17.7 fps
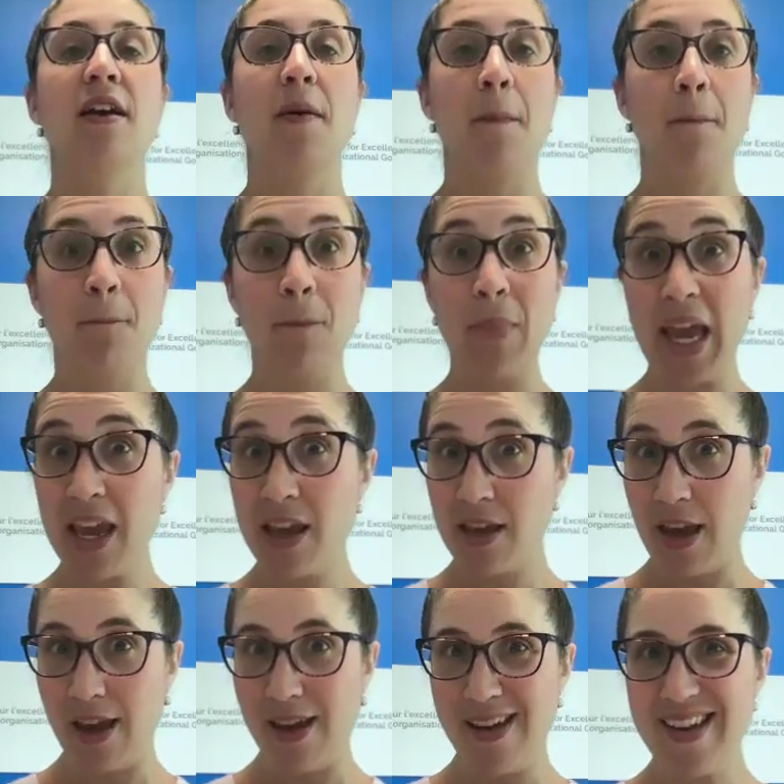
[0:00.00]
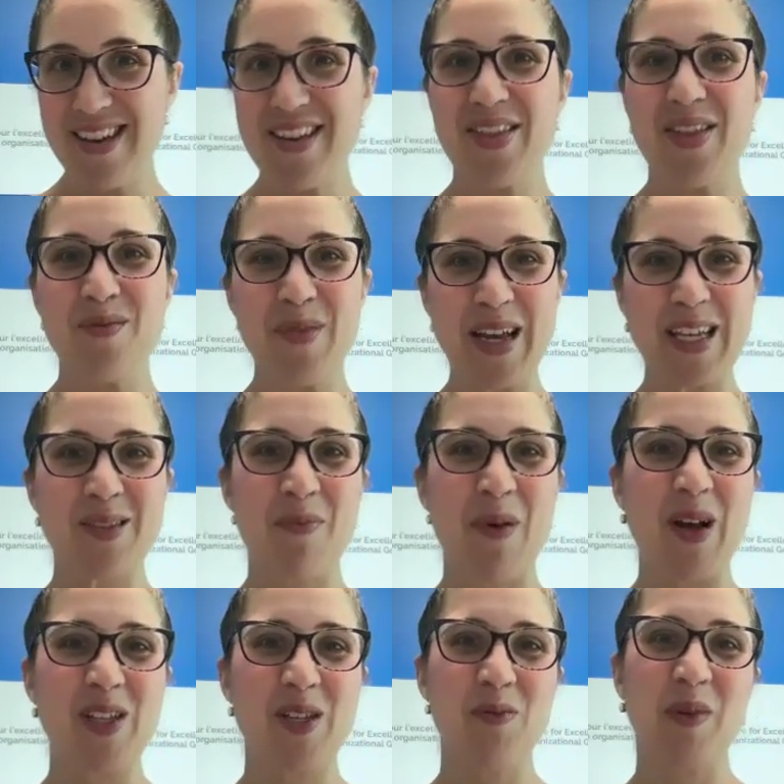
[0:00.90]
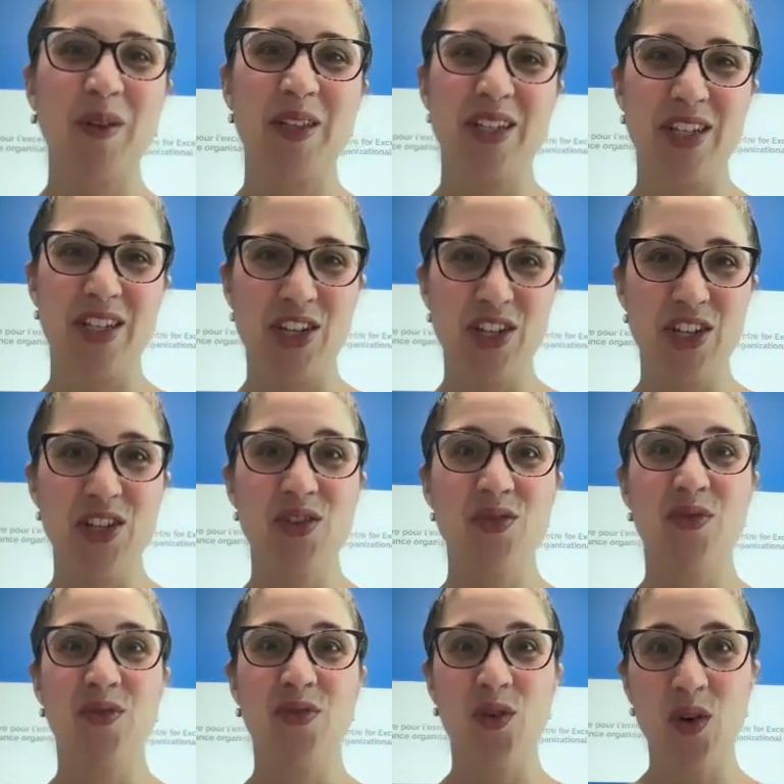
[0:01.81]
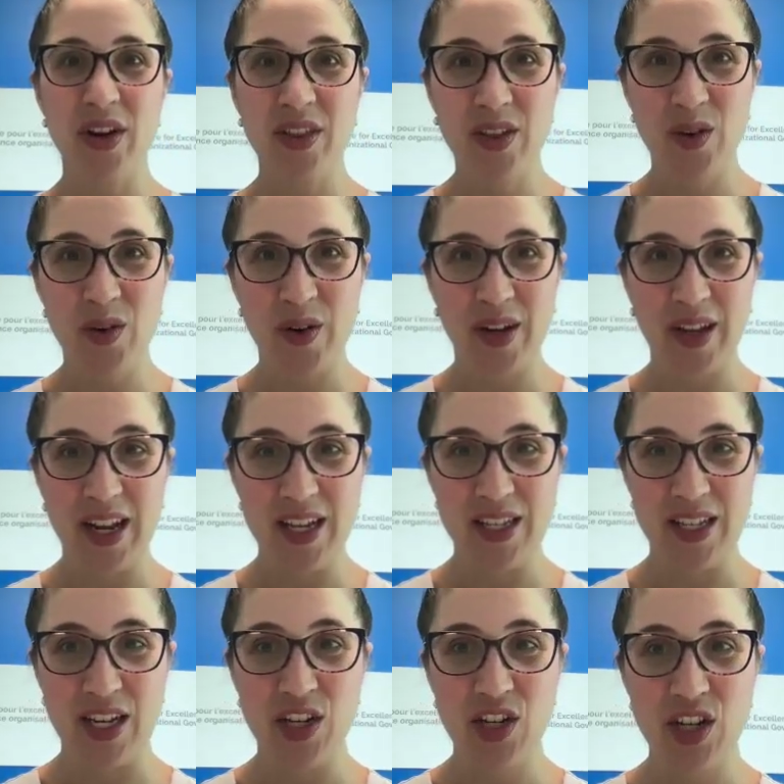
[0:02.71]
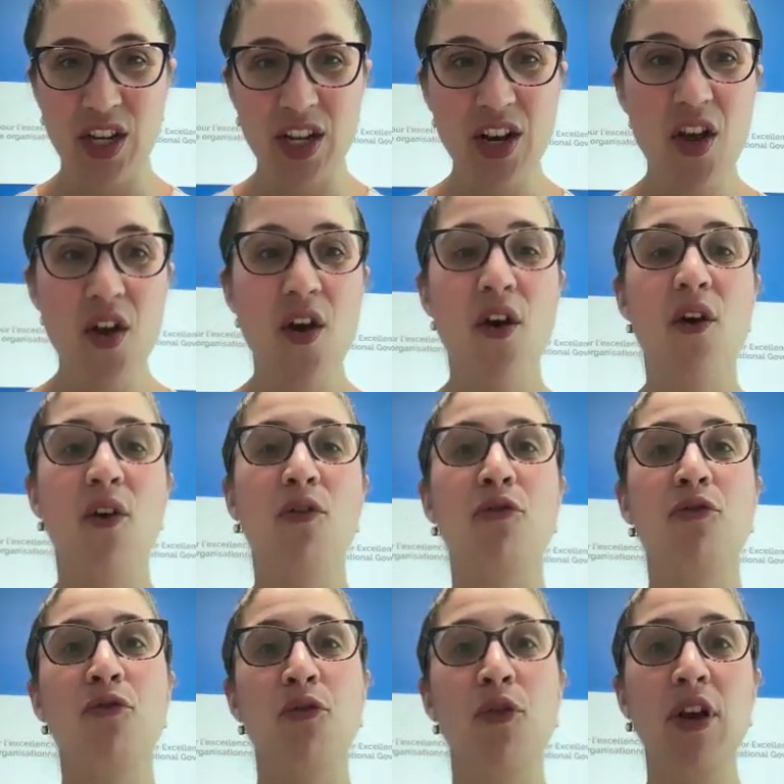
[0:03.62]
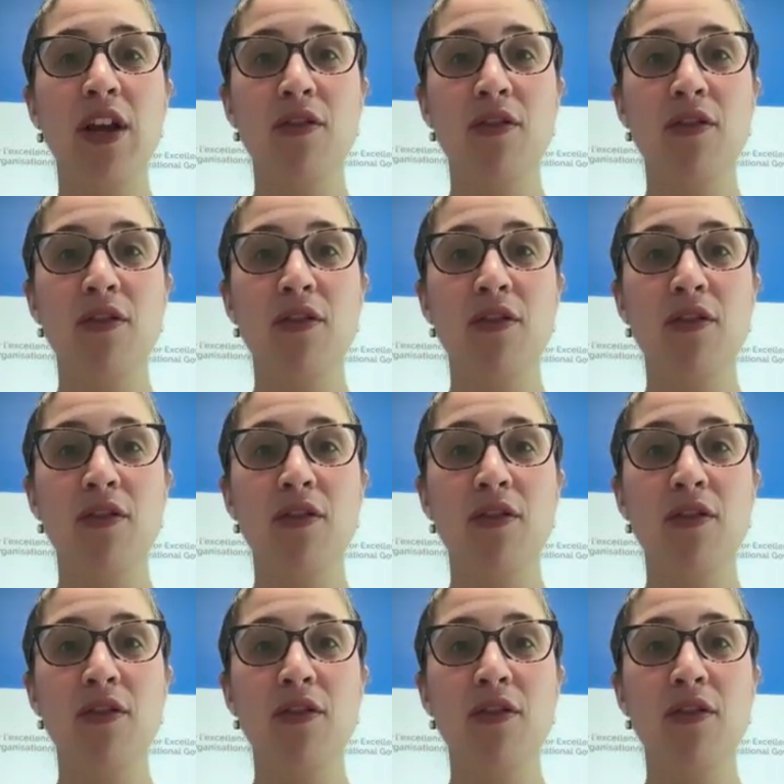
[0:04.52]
making the best possible decisions for the organization free